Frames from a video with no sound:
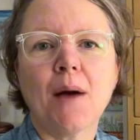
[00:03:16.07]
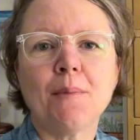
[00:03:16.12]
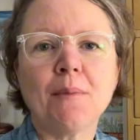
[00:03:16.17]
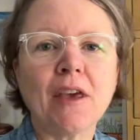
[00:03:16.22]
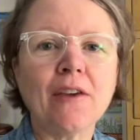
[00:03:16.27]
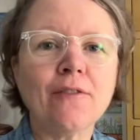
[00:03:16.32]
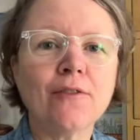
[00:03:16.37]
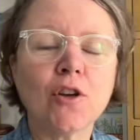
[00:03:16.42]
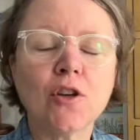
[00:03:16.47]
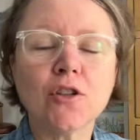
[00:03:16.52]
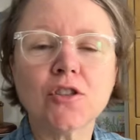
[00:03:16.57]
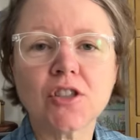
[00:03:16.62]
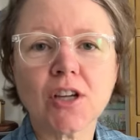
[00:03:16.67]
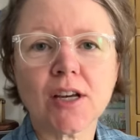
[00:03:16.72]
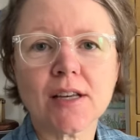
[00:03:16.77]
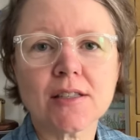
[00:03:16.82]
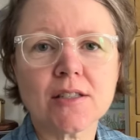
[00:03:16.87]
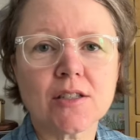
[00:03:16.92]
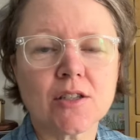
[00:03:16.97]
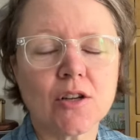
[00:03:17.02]
If you
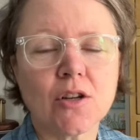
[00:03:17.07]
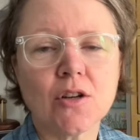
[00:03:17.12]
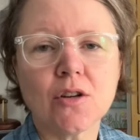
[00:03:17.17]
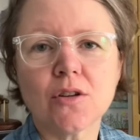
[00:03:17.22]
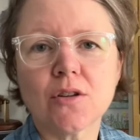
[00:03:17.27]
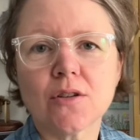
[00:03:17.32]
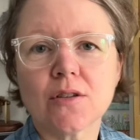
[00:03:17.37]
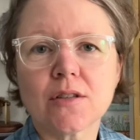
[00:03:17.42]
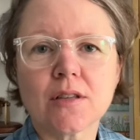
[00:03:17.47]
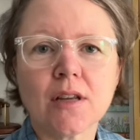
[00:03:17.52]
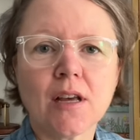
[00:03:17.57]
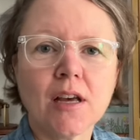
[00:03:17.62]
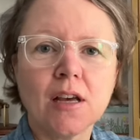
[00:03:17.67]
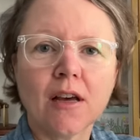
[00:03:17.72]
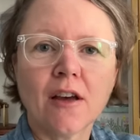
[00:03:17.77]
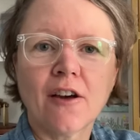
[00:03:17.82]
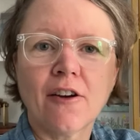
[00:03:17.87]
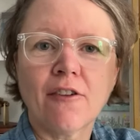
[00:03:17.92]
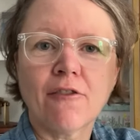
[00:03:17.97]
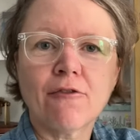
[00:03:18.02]
just use
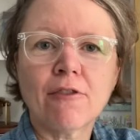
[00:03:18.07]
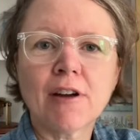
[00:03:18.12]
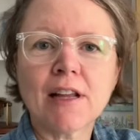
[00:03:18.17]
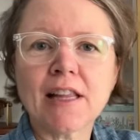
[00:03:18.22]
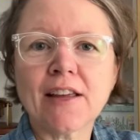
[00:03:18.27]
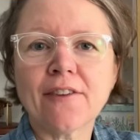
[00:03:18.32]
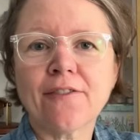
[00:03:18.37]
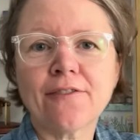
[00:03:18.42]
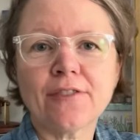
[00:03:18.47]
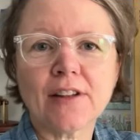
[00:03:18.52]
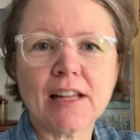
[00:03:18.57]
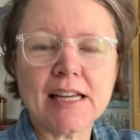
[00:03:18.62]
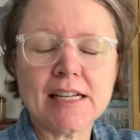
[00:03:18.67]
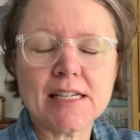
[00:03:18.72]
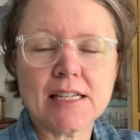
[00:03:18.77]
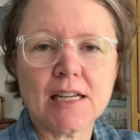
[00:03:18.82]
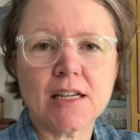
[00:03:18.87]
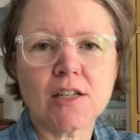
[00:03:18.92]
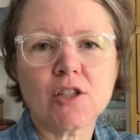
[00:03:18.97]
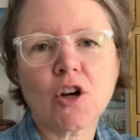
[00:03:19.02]
really
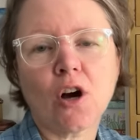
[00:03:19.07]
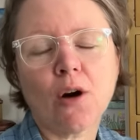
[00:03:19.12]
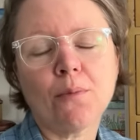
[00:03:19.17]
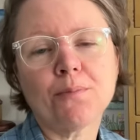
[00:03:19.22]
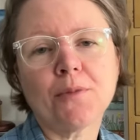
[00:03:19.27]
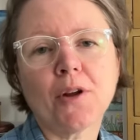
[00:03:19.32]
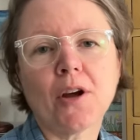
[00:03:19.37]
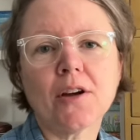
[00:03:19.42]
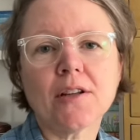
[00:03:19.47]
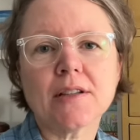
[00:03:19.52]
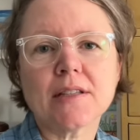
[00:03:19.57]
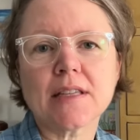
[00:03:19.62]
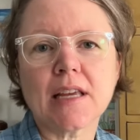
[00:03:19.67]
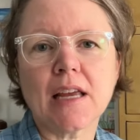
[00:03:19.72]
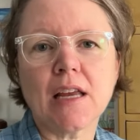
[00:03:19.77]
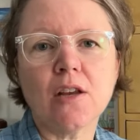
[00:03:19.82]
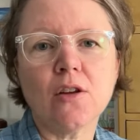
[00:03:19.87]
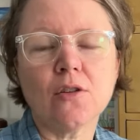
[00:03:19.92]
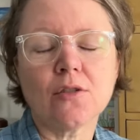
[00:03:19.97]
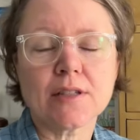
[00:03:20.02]
fleeting top notes
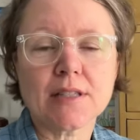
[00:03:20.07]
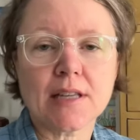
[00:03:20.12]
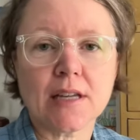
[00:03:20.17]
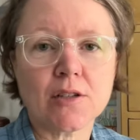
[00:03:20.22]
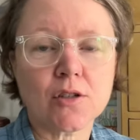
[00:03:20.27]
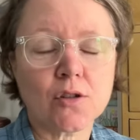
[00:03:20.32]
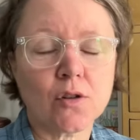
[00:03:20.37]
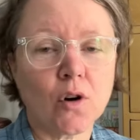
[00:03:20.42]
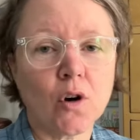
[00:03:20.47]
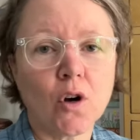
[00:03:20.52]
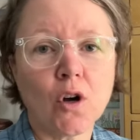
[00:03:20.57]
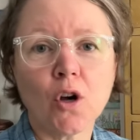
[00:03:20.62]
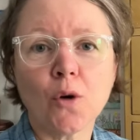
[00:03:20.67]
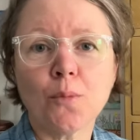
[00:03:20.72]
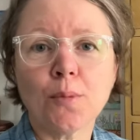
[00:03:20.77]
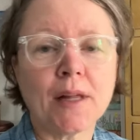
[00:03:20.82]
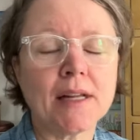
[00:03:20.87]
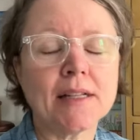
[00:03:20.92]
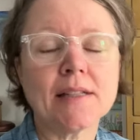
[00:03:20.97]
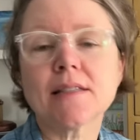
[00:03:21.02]
in your essential oil
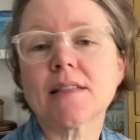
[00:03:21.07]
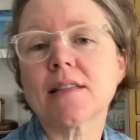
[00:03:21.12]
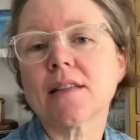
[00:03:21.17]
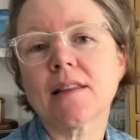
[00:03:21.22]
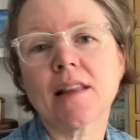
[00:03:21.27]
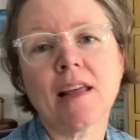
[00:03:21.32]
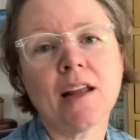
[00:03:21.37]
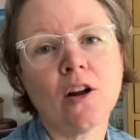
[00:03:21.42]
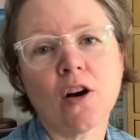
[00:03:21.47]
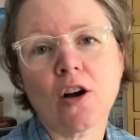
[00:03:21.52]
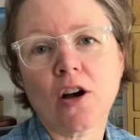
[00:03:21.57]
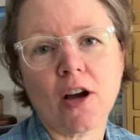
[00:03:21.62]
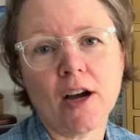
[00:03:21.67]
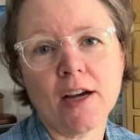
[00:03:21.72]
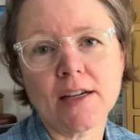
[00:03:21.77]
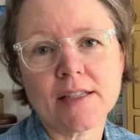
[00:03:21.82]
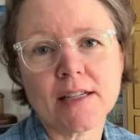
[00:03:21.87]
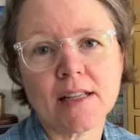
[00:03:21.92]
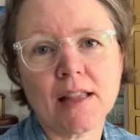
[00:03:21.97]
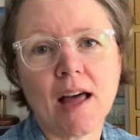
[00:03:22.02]
blends, they're not
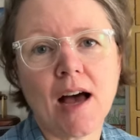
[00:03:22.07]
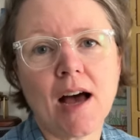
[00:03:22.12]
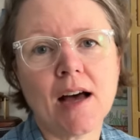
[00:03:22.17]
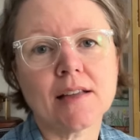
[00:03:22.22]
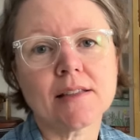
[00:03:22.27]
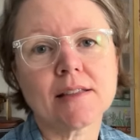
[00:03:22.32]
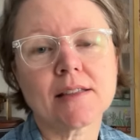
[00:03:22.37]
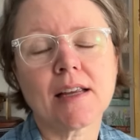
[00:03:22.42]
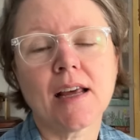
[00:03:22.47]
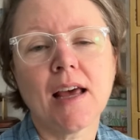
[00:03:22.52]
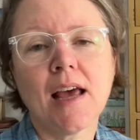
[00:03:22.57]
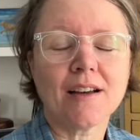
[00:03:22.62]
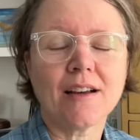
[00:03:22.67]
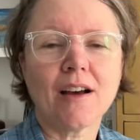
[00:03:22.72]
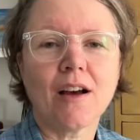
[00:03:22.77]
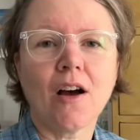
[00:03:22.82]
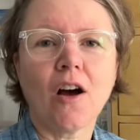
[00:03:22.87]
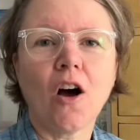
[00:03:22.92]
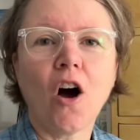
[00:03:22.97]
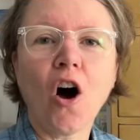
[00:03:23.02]
going to last.
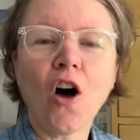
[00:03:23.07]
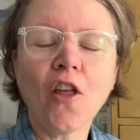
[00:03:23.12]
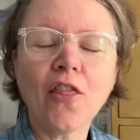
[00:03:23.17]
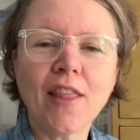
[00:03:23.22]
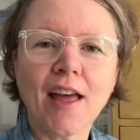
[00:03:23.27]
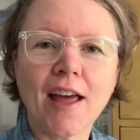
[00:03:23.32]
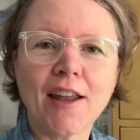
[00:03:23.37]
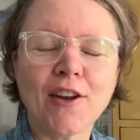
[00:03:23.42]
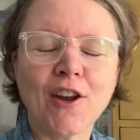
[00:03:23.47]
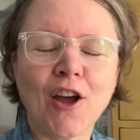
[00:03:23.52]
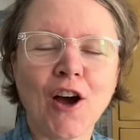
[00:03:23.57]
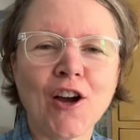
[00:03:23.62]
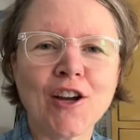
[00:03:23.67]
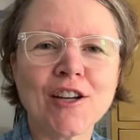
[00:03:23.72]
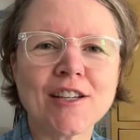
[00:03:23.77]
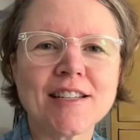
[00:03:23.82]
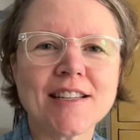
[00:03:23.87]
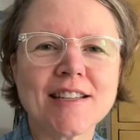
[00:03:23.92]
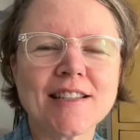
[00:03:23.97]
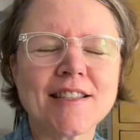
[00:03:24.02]
On that
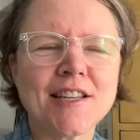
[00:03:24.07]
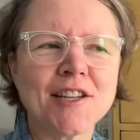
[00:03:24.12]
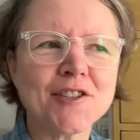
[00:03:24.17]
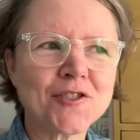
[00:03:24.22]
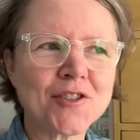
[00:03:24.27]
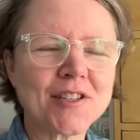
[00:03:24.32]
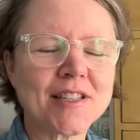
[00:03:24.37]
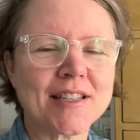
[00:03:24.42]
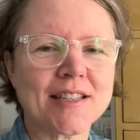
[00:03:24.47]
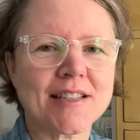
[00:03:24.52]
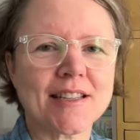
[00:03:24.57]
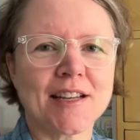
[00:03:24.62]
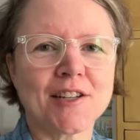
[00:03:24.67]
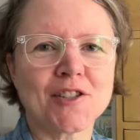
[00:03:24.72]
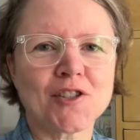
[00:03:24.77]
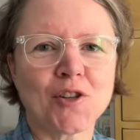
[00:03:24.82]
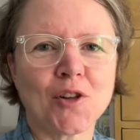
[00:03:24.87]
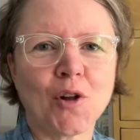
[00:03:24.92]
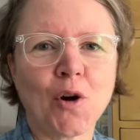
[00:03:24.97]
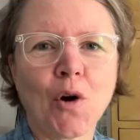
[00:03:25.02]
note, citrus
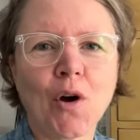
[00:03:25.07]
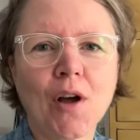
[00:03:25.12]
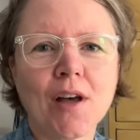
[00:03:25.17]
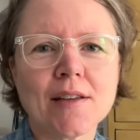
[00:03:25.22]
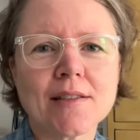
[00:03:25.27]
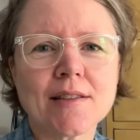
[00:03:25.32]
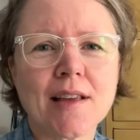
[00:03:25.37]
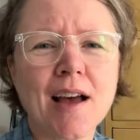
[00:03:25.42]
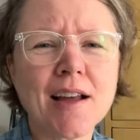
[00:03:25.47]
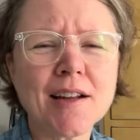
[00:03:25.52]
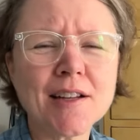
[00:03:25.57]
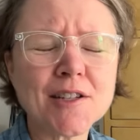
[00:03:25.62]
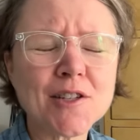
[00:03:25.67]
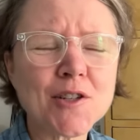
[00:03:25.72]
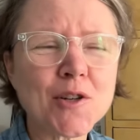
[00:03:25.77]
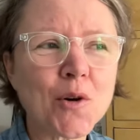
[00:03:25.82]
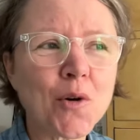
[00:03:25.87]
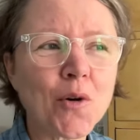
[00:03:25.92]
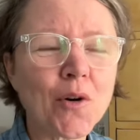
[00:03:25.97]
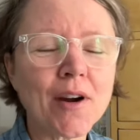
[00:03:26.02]
essential oils are
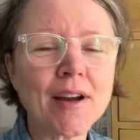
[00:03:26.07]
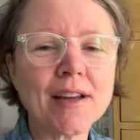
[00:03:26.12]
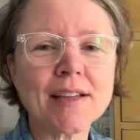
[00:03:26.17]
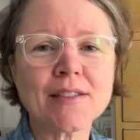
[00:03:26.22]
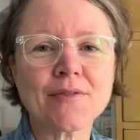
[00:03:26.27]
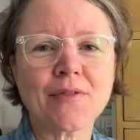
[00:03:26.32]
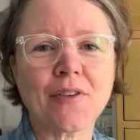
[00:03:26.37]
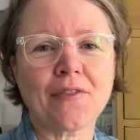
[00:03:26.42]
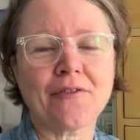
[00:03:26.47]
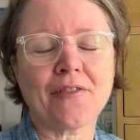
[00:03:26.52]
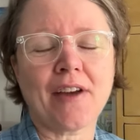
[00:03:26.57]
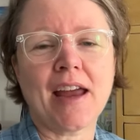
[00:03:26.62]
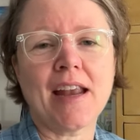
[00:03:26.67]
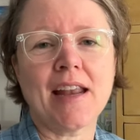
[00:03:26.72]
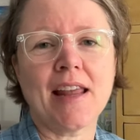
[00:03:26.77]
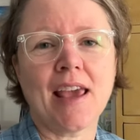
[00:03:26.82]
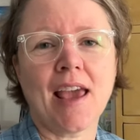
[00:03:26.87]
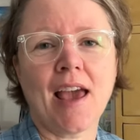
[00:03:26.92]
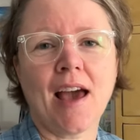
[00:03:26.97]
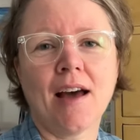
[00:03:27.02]
notorious for
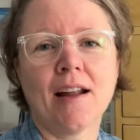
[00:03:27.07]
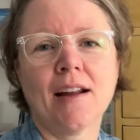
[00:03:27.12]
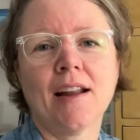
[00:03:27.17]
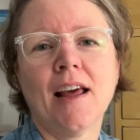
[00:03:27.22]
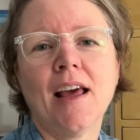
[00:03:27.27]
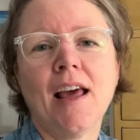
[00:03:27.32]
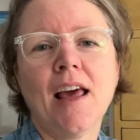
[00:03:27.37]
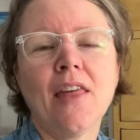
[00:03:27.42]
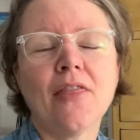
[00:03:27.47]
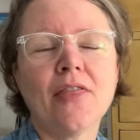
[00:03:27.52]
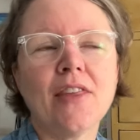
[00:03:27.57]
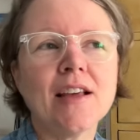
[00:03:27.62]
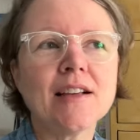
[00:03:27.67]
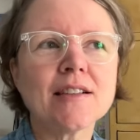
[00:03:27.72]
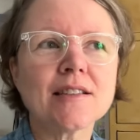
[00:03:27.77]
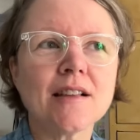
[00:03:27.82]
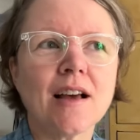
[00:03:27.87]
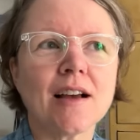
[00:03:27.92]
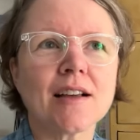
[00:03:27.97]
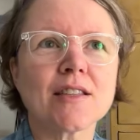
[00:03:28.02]
fading out.
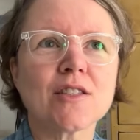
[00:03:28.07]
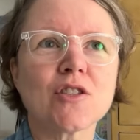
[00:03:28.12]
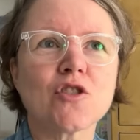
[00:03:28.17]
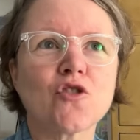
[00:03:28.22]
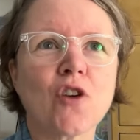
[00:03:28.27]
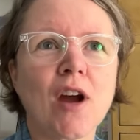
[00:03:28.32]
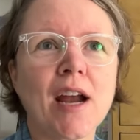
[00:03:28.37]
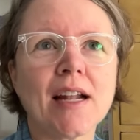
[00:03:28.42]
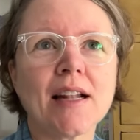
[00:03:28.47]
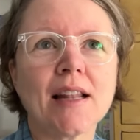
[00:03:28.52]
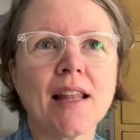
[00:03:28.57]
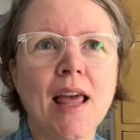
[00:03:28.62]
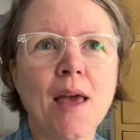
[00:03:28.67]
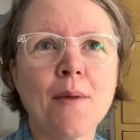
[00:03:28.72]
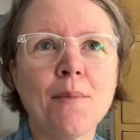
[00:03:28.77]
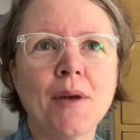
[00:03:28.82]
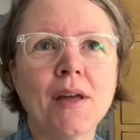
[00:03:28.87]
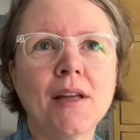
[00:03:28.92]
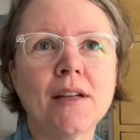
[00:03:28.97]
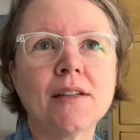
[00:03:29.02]
Things like straight
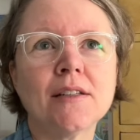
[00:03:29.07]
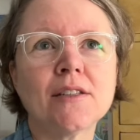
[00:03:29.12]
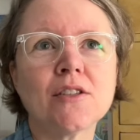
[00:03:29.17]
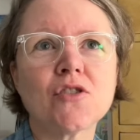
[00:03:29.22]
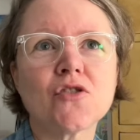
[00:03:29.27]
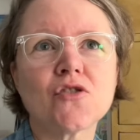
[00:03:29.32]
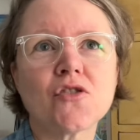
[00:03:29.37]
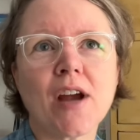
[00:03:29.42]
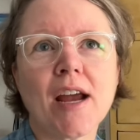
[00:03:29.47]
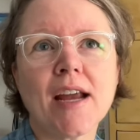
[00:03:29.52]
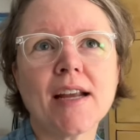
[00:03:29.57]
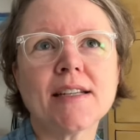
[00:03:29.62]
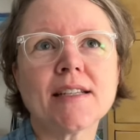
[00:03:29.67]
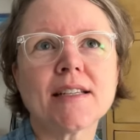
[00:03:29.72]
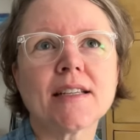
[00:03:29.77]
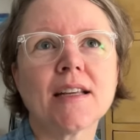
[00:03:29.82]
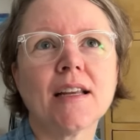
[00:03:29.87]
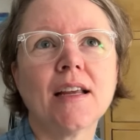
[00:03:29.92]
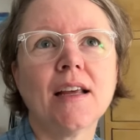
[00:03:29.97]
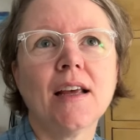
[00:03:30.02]
lemon,
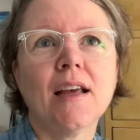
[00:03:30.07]
straight